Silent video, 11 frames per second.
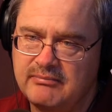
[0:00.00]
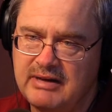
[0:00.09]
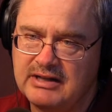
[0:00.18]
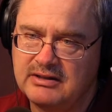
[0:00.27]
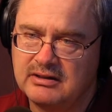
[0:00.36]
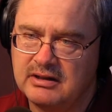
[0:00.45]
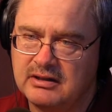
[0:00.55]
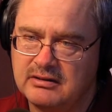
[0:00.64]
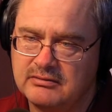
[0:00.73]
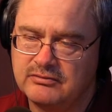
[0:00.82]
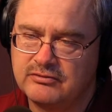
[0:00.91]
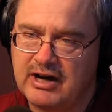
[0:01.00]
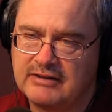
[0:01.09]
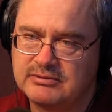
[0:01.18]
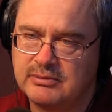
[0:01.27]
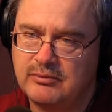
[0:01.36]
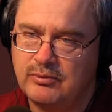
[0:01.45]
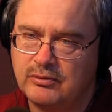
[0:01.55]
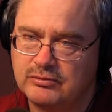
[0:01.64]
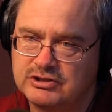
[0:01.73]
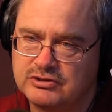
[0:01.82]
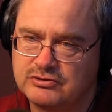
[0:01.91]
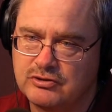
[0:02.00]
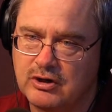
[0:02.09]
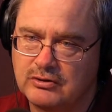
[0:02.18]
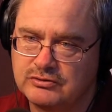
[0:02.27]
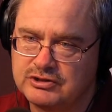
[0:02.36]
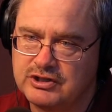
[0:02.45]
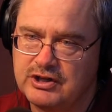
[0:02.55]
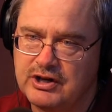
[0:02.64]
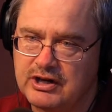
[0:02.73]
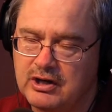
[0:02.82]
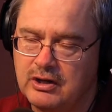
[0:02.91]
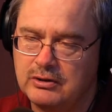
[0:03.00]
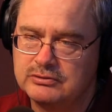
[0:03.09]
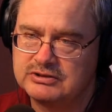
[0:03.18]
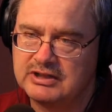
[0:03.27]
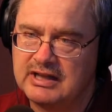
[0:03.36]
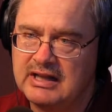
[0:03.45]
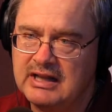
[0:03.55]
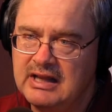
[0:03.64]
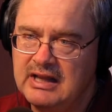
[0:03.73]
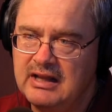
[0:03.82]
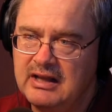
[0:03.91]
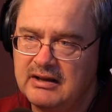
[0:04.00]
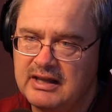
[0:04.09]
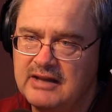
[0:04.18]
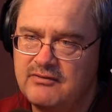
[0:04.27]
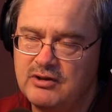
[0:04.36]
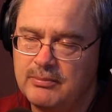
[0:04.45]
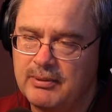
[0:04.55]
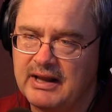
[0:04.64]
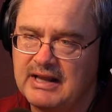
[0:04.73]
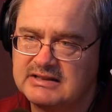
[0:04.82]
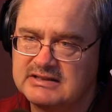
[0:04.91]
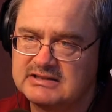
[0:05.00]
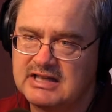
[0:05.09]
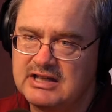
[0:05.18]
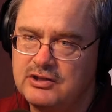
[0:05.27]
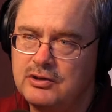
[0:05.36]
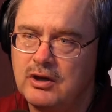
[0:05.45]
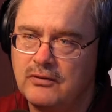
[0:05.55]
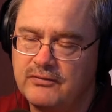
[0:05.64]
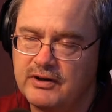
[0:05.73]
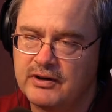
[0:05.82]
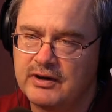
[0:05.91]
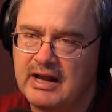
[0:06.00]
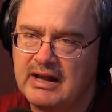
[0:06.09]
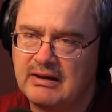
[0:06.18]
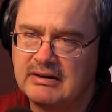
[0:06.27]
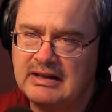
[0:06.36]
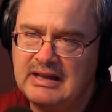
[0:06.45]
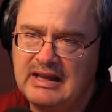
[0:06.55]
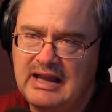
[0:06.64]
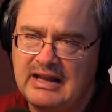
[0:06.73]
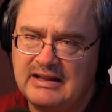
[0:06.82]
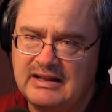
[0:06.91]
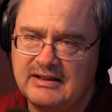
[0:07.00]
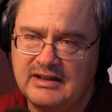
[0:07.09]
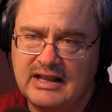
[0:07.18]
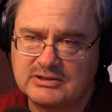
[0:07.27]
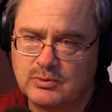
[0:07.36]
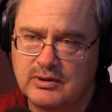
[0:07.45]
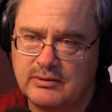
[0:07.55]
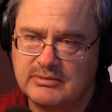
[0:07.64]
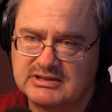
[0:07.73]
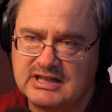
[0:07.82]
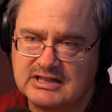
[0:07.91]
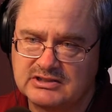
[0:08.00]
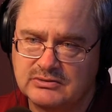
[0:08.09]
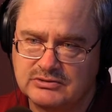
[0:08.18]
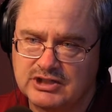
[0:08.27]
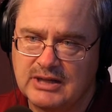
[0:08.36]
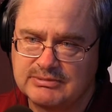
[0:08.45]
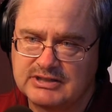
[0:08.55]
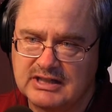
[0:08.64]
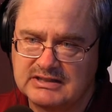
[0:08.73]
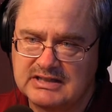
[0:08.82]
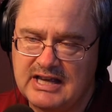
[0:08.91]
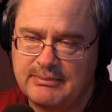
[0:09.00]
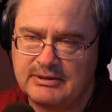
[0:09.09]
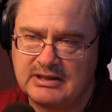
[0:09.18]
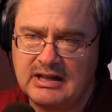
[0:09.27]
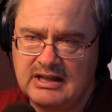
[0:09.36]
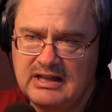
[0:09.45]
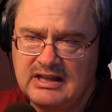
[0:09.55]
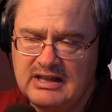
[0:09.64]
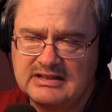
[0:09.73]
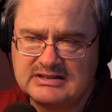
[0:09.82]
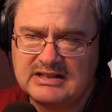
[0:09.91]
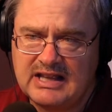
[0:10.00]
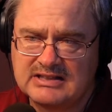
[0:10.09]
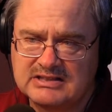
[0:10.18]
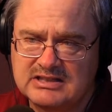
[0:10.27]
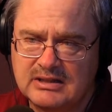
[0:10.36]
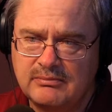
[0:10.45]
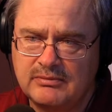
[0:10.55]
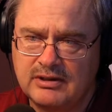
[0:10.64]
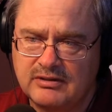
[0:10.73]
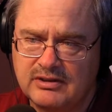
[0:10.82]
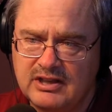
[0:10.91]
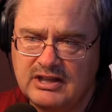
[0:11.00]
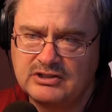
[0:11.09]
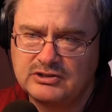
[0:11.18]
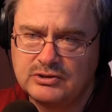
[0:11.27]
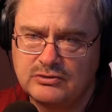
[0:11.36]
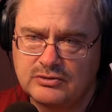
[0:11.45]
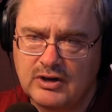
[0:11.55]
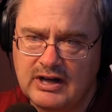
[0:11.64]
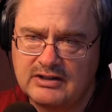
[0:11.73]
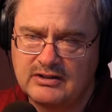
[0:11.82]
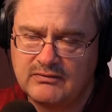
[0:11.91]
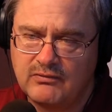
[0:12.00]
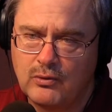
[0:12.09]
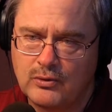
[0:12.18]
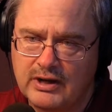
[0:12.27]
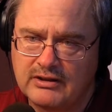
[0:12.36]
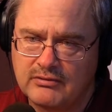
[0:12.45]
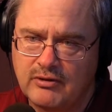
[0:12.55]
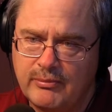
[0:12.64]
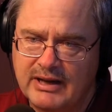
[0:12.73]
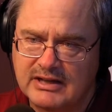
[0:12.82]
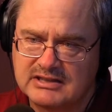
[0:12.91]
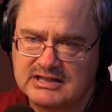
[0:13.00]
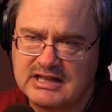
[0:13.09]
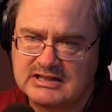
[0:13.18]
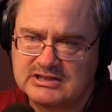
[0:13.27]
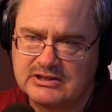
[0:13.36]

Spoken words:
of draftsmen will just draw generic holes and then give you the plans and say, you go figure it out. And then that's where the mistakes on job sites happen. Isn't that some of the things you tried to avoid at the Romac Design